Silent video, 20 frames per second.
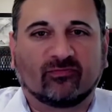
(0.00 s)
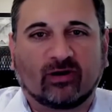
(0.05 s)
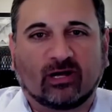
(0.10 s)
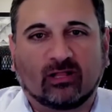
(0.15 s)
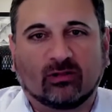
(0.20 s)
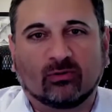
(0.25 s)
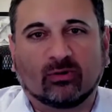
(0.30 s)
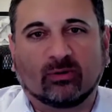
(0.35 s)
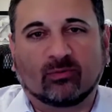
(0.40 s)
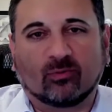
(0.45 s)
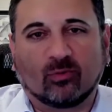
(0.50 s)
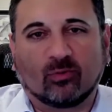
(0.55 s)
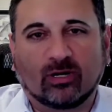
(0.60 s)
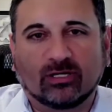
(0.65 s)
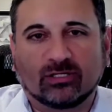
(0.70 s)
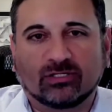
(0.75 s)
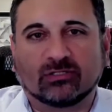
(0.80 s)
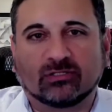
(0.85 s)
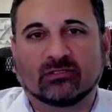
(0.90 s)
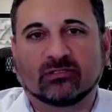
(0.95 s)
follow-up
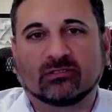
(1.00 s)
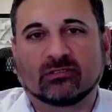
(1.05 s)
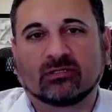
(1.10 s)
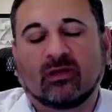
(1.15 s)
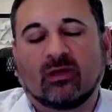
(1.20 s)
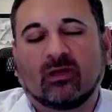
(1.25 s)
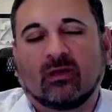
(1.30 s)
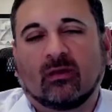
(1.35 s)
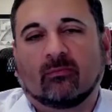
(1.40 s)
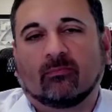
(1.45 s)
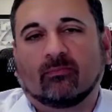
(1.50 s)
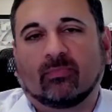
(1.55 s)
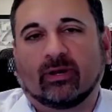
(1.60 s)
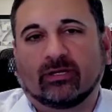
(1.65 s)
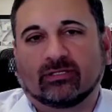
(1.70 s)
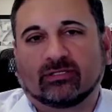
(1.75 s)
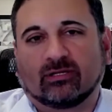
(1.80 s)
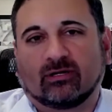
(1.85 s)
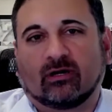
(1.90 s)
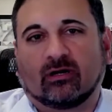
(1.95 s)
questions
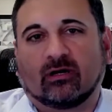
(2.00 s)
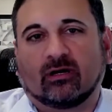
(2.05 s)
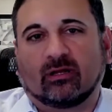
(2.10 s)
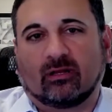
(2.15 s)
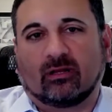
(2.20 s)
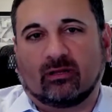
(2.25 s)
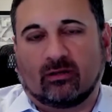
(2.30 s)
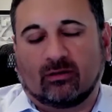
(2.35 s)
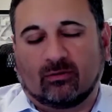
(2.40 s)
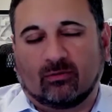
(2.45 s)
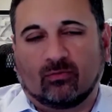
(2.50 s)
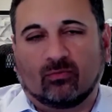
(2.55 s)
based on,